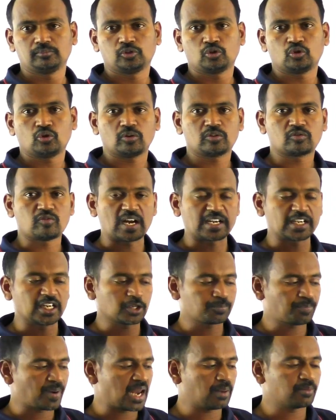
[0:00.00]
So,
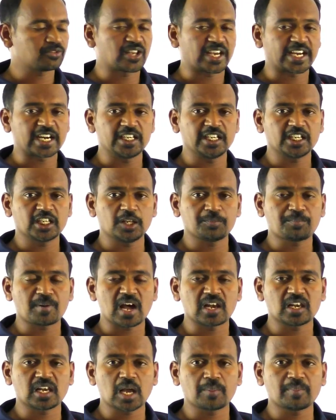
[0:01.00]
quadratic polynomial, second degree
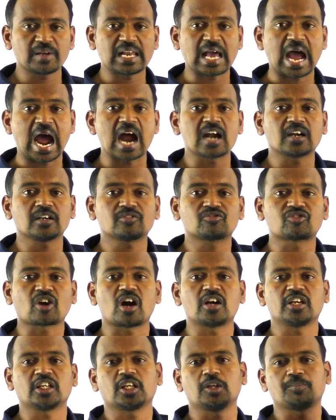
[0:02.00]
polynomial and
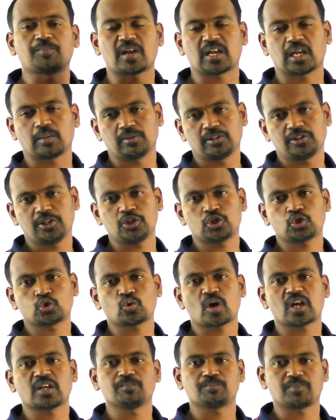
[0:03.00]
third degree polynomial. These
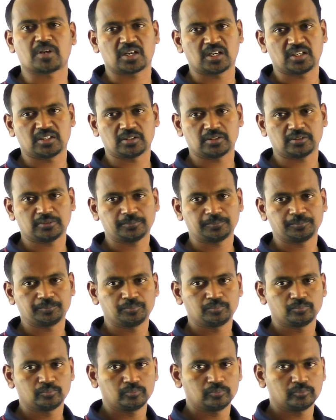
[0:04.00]
2 are important.
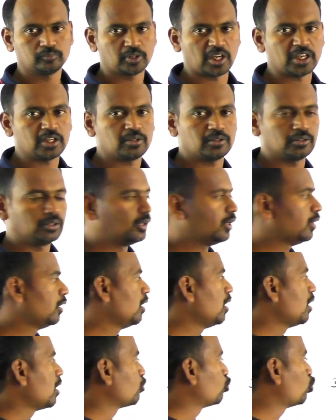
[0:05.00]
Right?
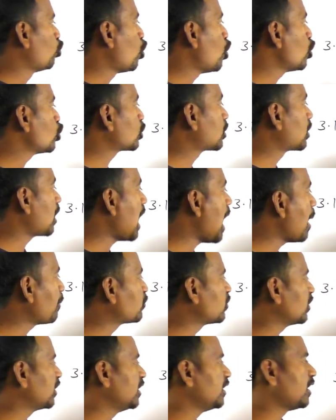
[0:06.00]
Those
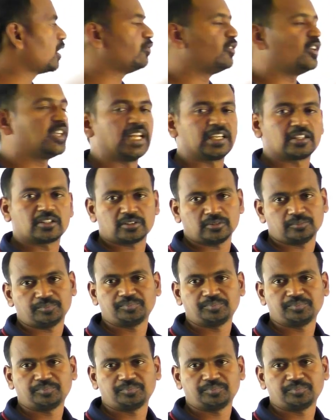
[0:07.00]
graphs here we get.